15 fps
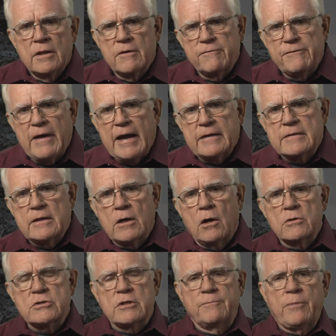The fact that
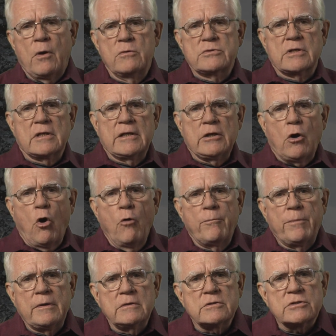our supposedly
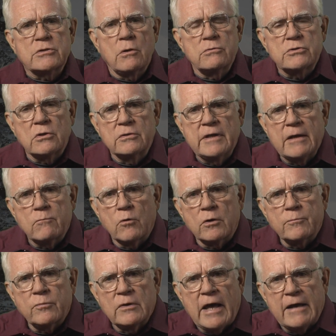open social
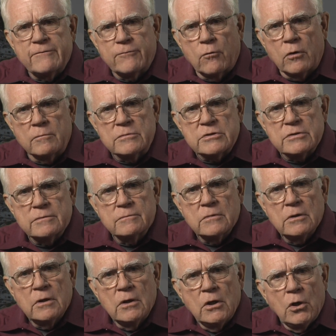network platforms,
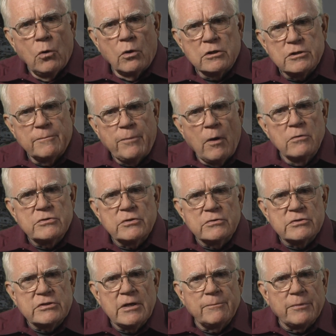who are supposed to
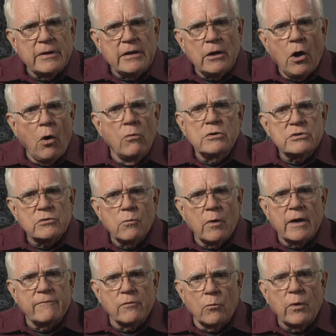simply host
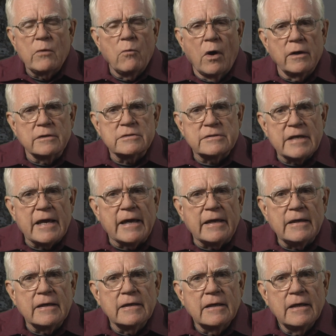whatever we want to
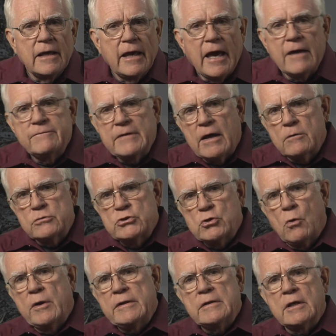say, have now
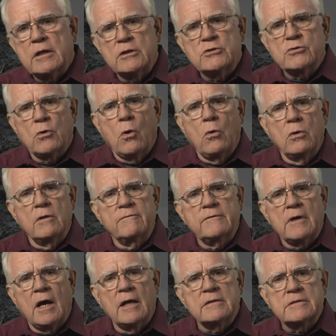joined the control of
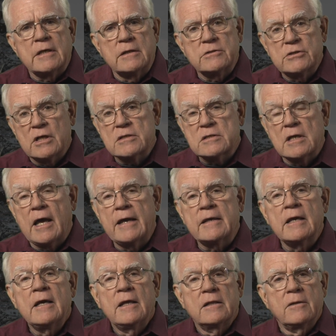content just
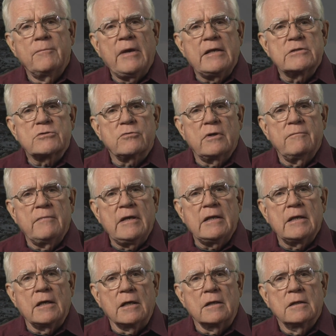like the mainstream
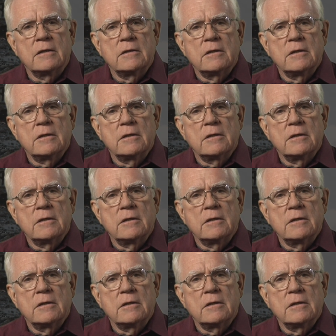media